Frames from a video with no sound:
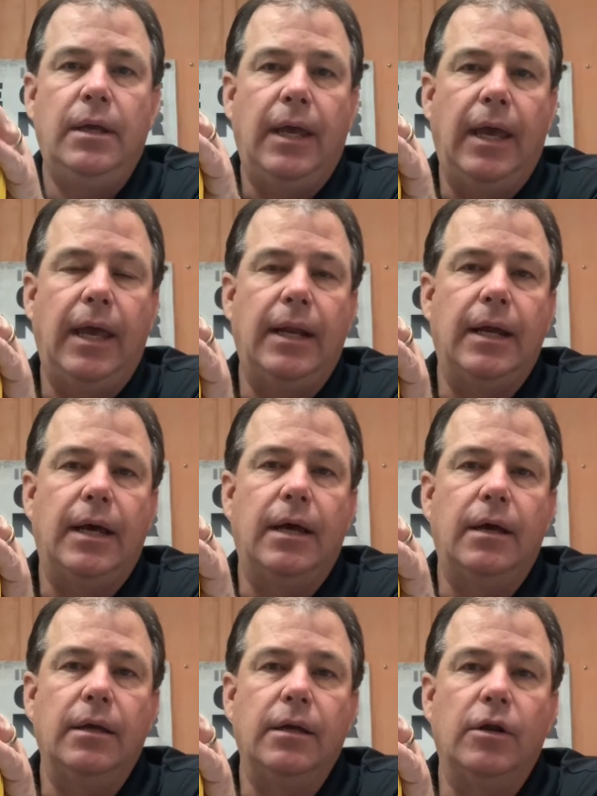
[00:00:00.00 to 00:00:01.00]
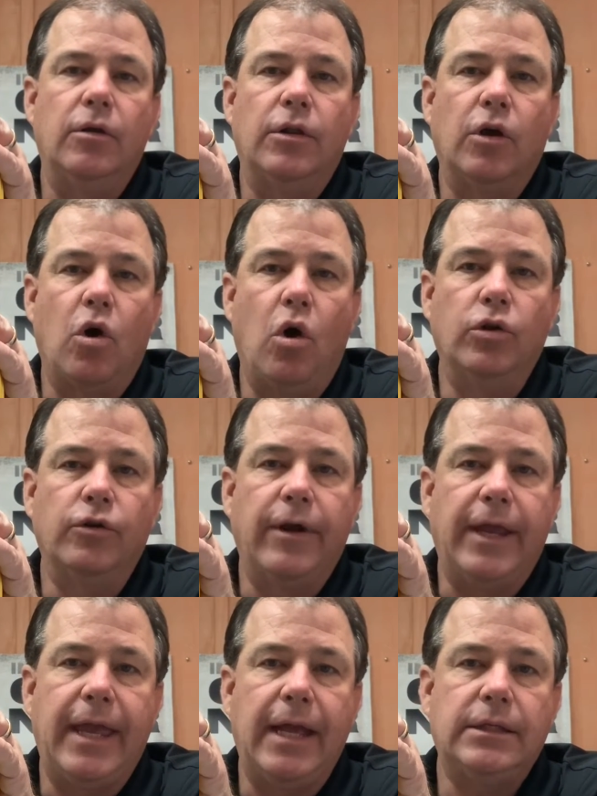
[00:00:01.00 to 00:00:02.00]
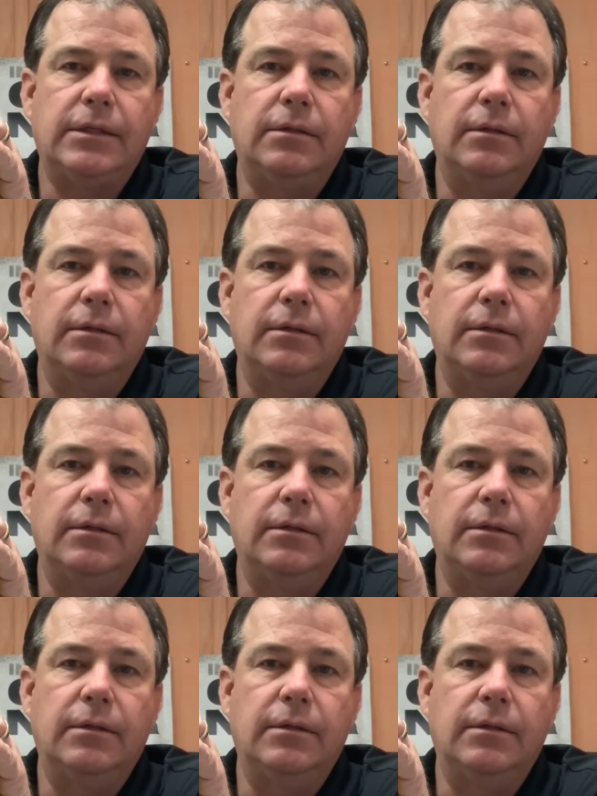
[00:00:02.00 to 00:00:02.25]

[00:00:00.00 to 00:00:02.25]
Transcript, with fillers: And uh, you know, the colder it gets,